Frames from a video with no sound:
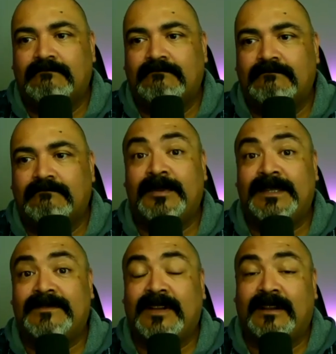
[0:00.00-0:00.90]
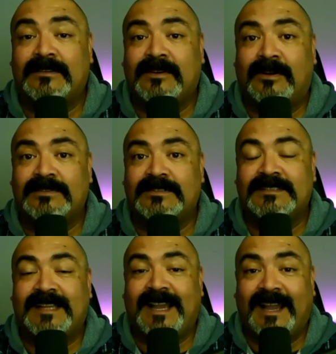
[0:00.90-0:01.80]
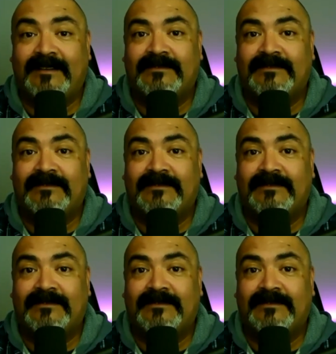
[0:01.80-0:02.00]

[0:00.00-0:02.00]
that I believe God calls us to have.